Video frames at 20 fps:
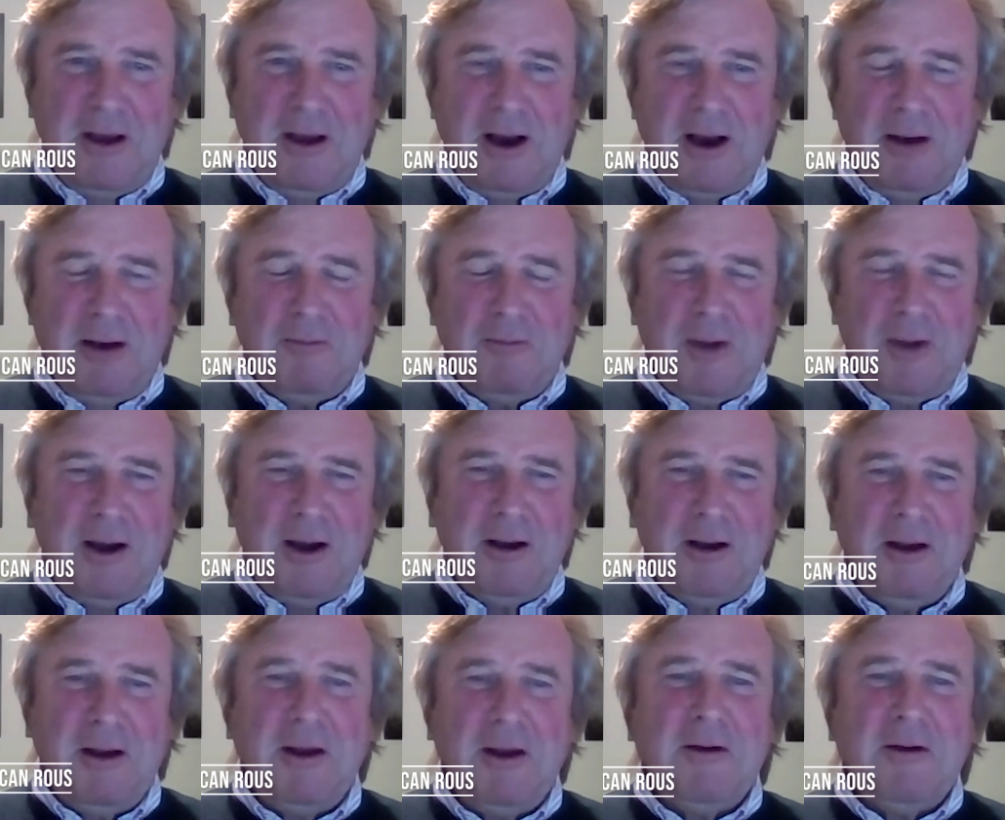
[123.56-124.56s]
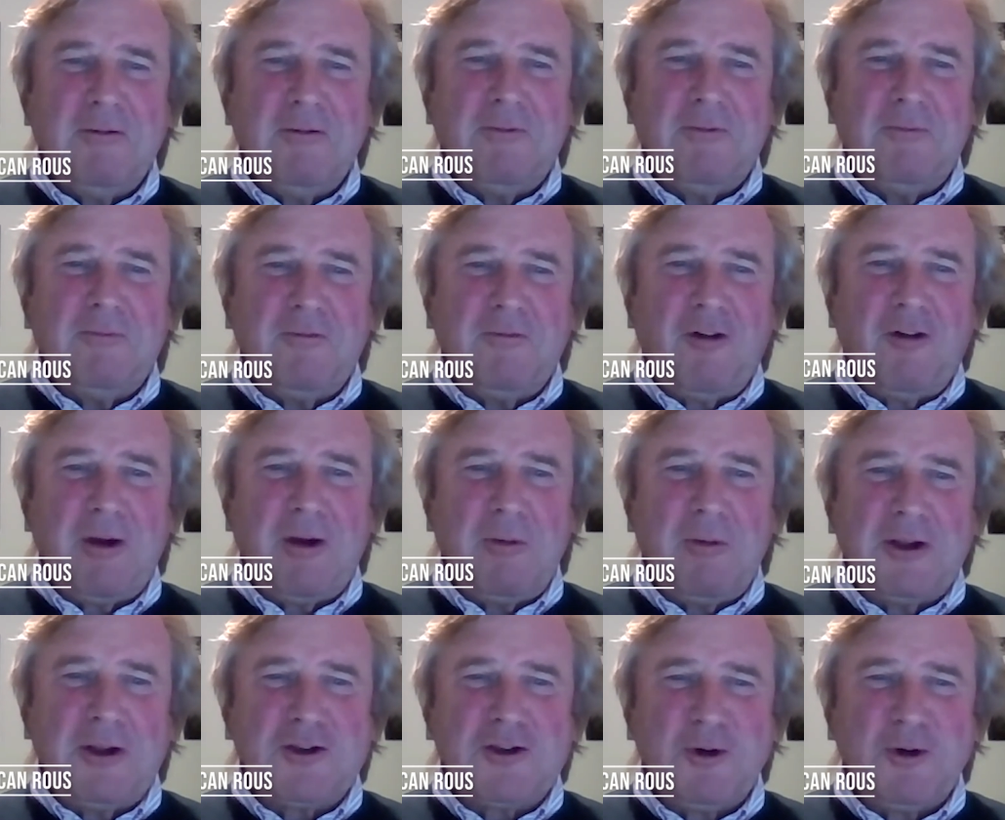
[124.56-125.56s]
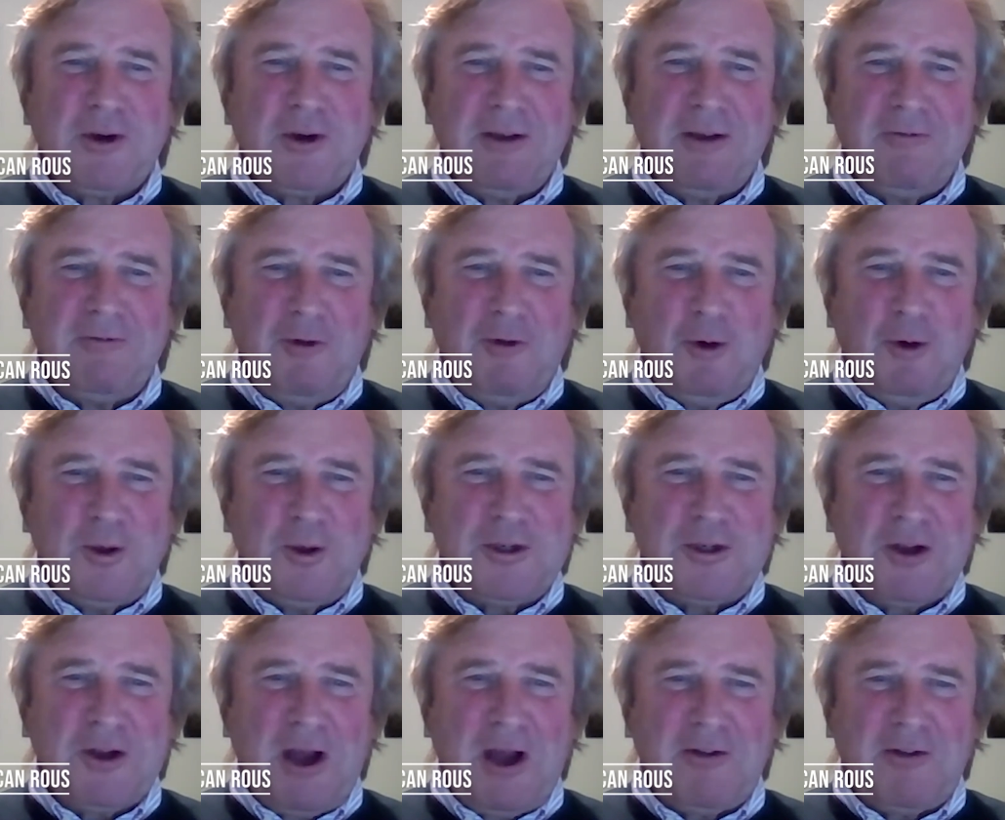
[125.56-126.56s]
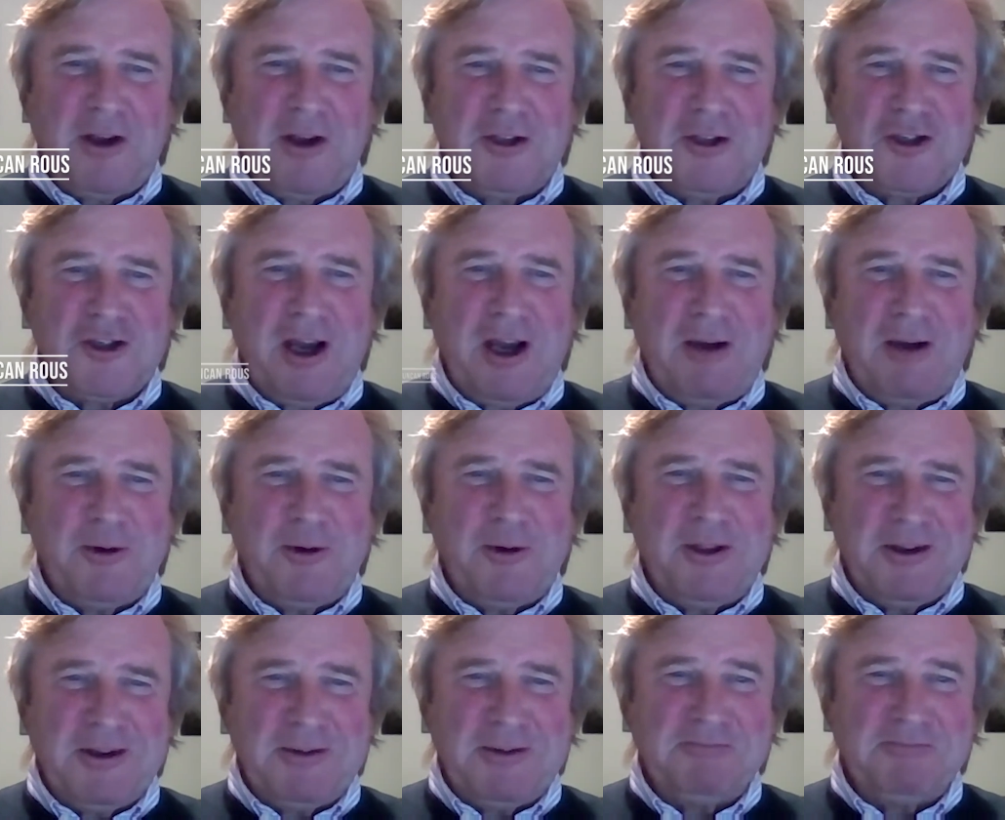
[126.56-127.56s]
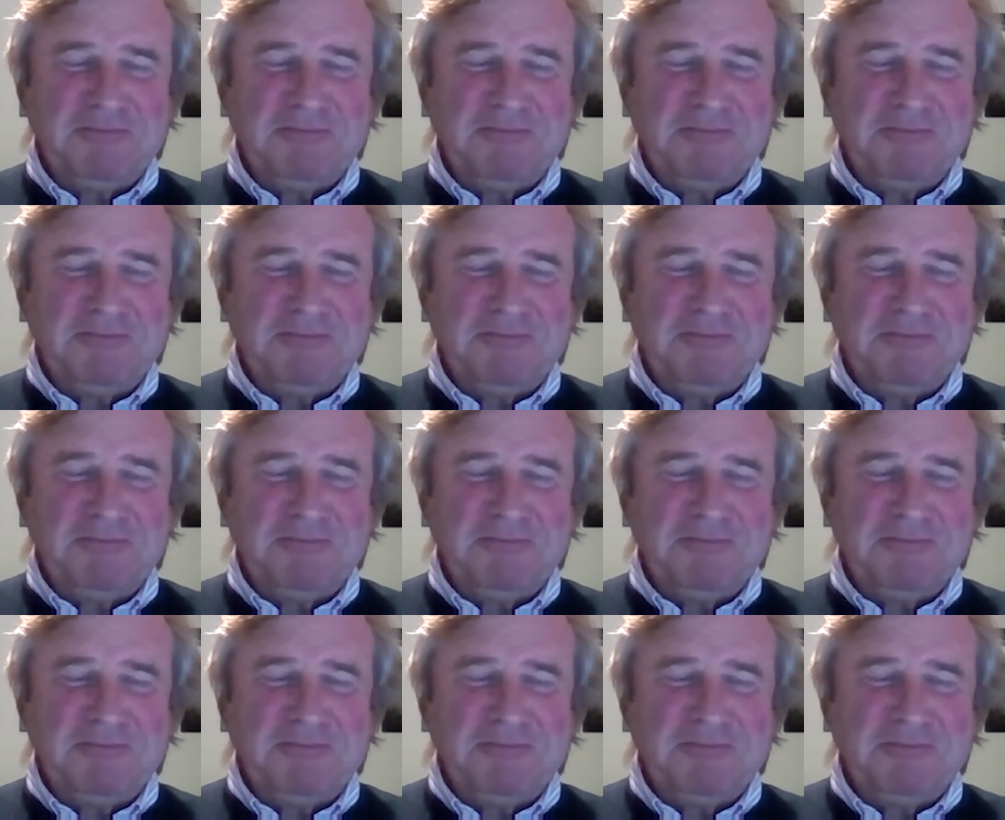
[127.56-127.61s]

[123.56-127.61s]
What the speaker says: I'm very much looking forward to having a chat with you.